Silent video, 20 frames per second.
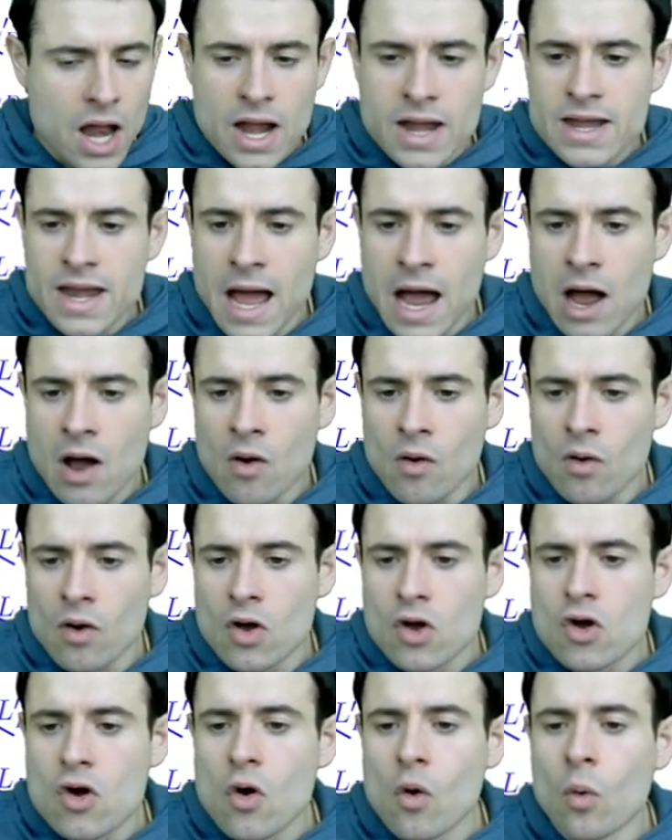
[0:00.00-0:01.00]
now
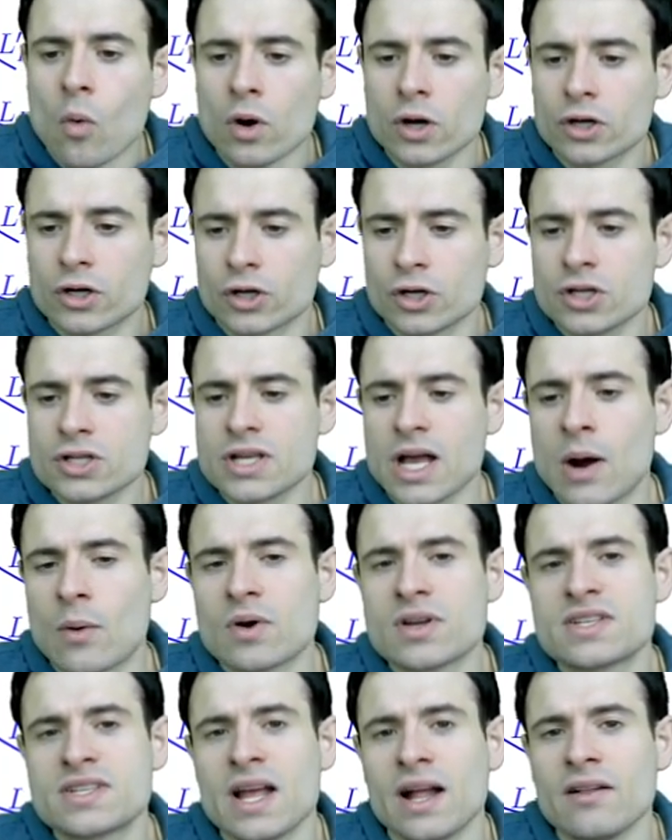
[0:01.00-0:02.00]
workers
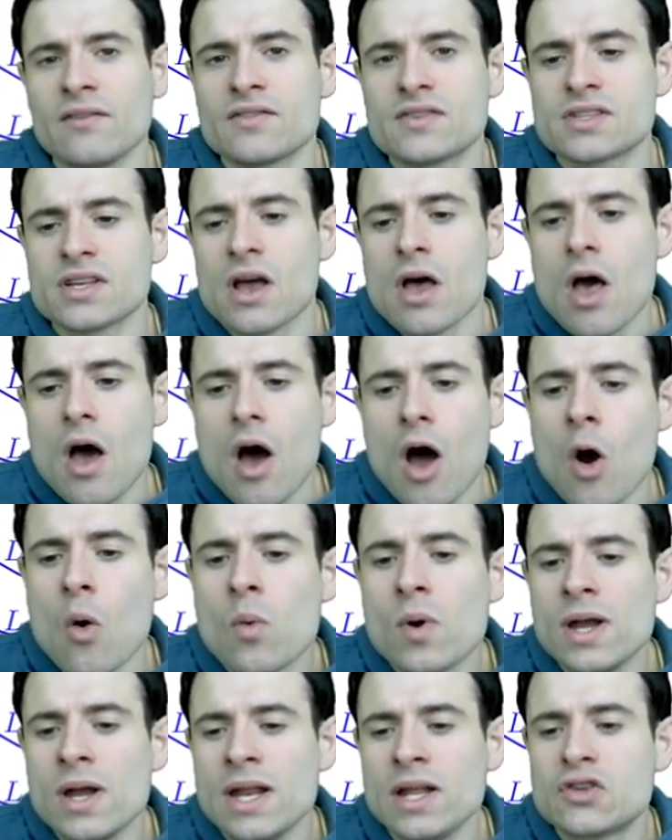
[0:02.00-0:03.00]
ourselves are
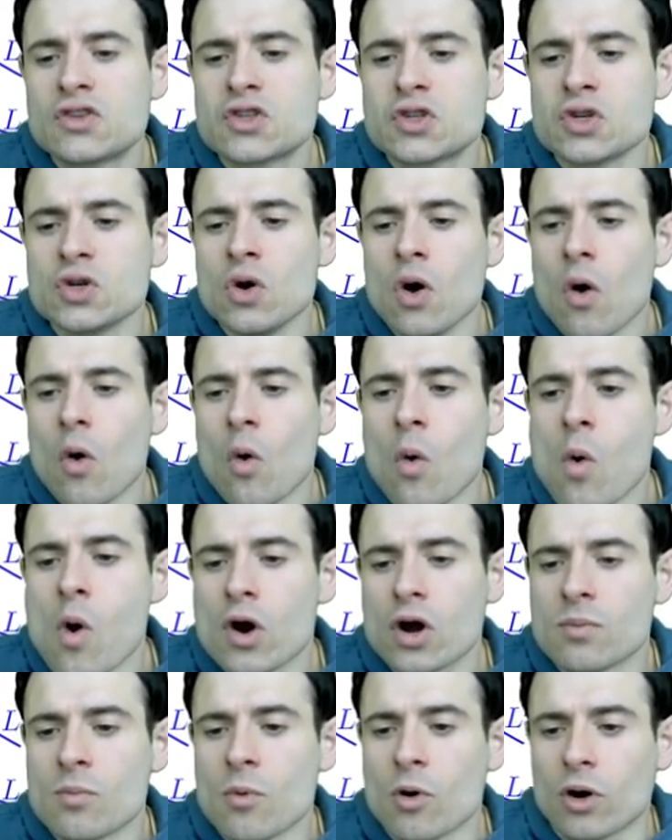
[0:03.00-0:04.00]
willing to
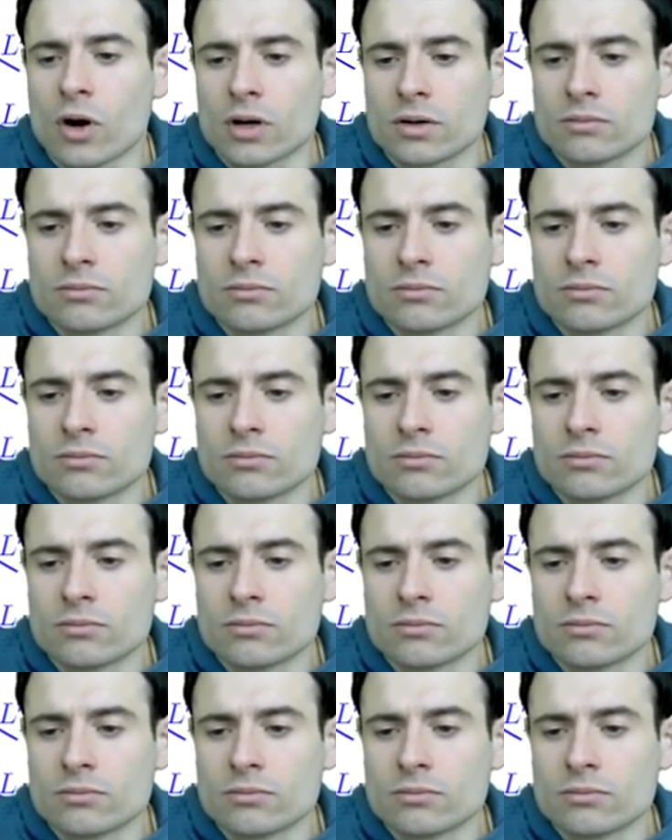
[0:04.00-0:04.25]
work more.